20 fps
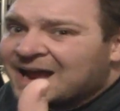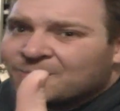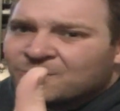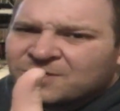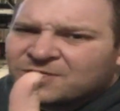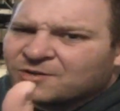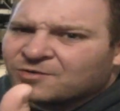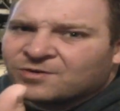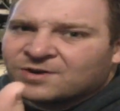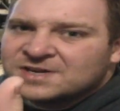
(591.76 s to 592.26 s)

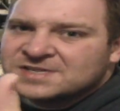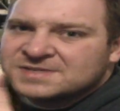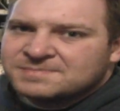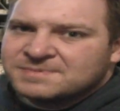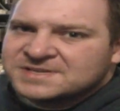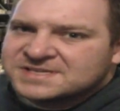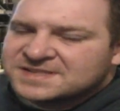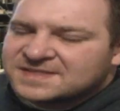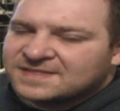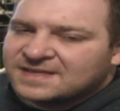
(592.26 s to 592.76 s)
with a
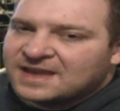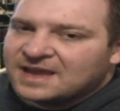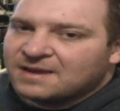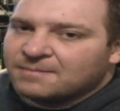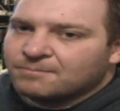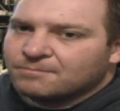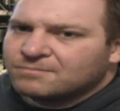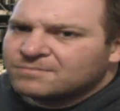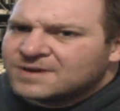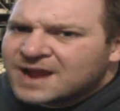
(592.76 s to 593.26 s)
Christmas
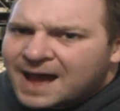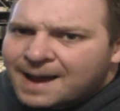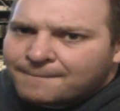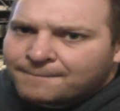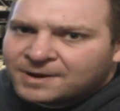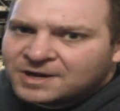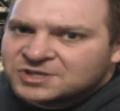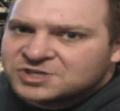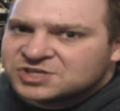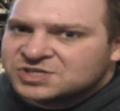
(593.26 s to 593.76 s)
theme. Not
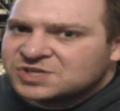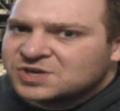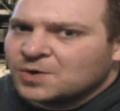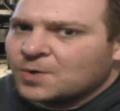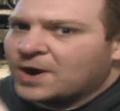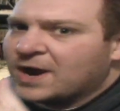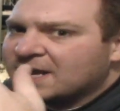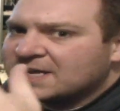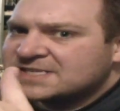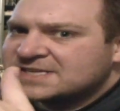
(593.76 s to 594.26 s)
much
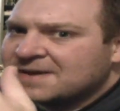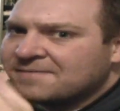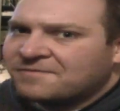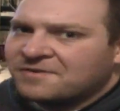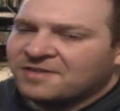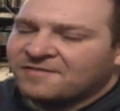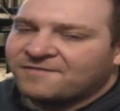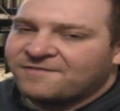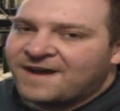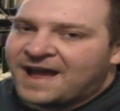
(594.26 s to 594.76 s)
to it except
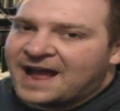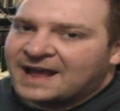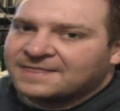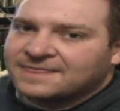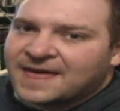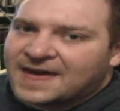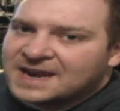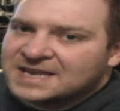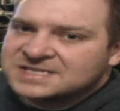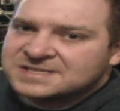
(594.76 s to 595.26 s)
for the
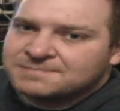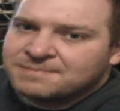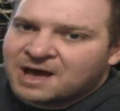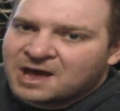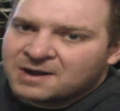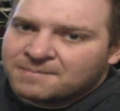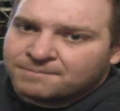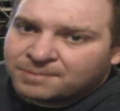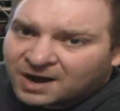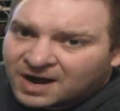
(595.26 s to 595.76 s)
fact that it's
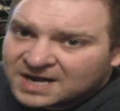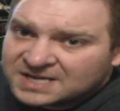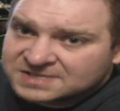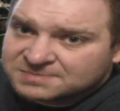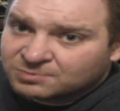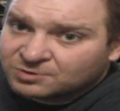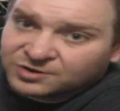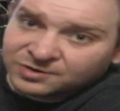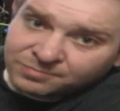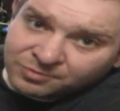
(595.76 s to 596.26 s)
about
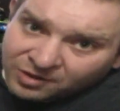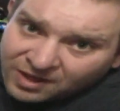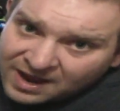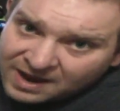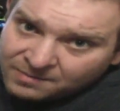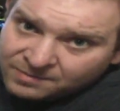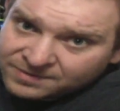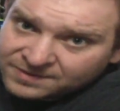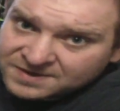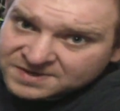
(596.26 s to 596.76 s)
impossible to
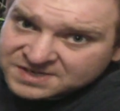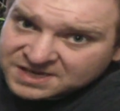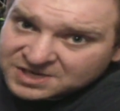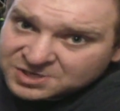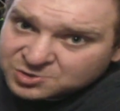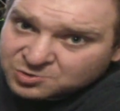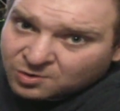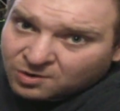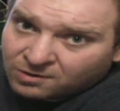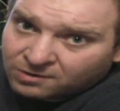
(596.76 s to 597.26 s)
play with this
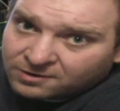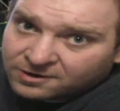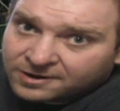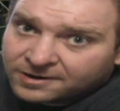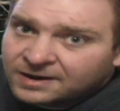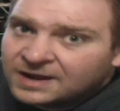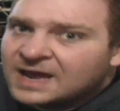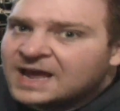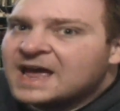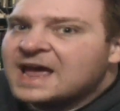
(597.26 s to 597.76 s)

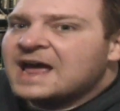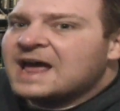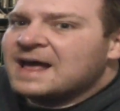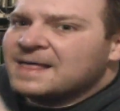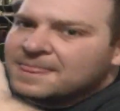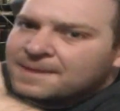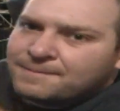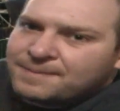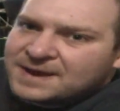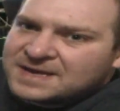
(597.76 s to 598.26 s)
controller.
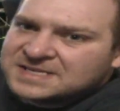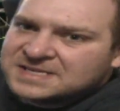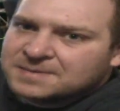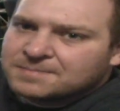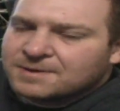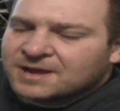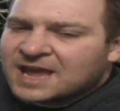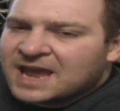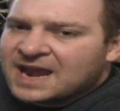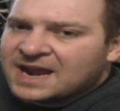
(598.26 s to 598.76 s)
The basic
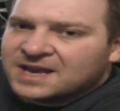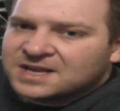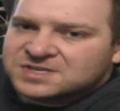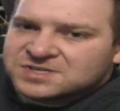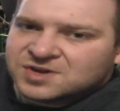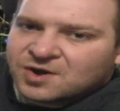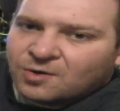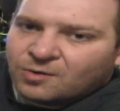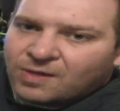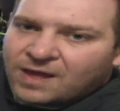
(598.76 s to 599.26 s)

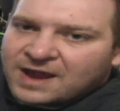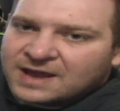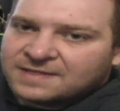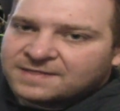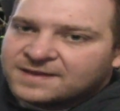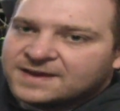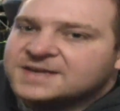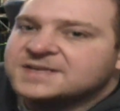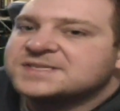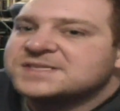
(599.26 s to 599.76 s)
mechanics go
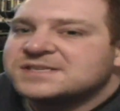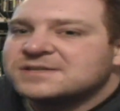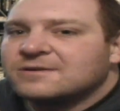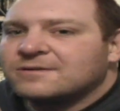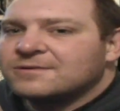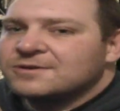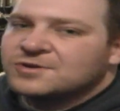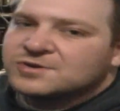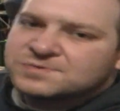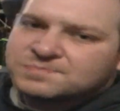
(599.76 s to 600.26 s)
like this.
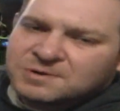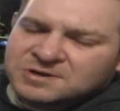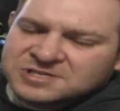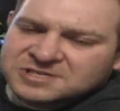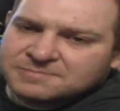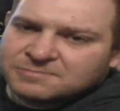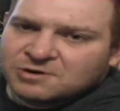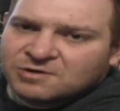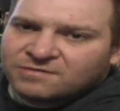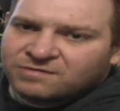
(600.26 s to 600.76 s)
You're supposed
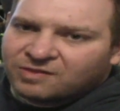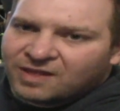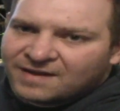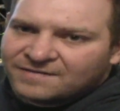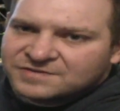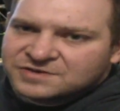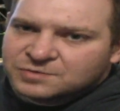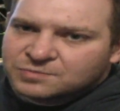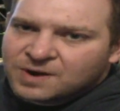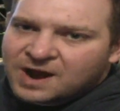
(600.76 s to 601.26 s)
to move
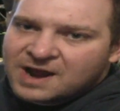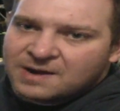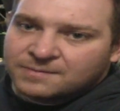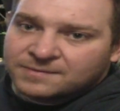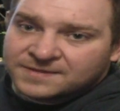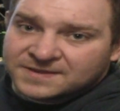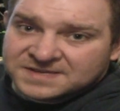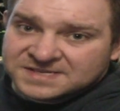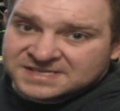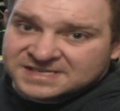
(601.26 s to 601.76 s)
left to right
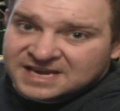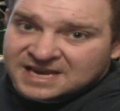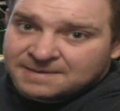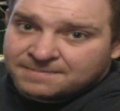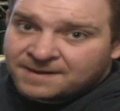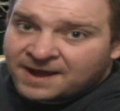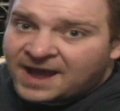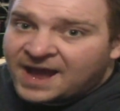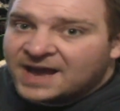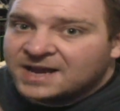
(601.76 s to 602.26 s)
with this
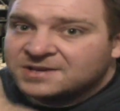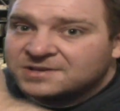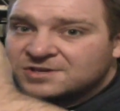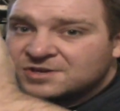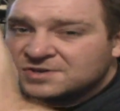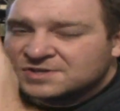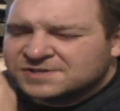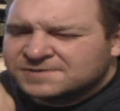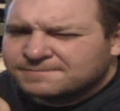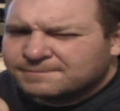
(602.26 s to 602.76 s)
D-pad,
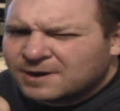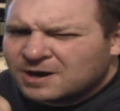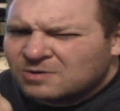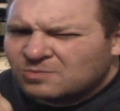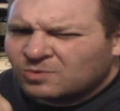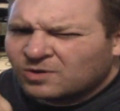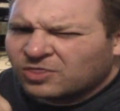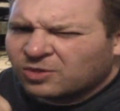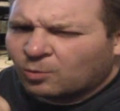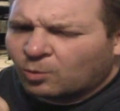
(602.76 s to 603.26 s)
you
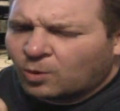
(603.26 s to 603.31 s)
sprint with